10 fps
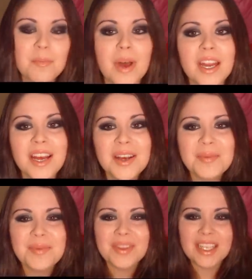But
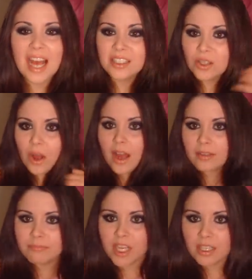um, yeah, so
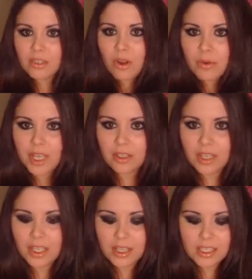I'm not going to go out with hair
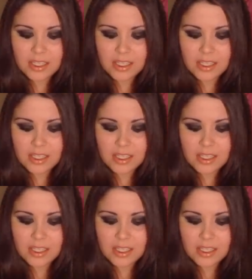like this.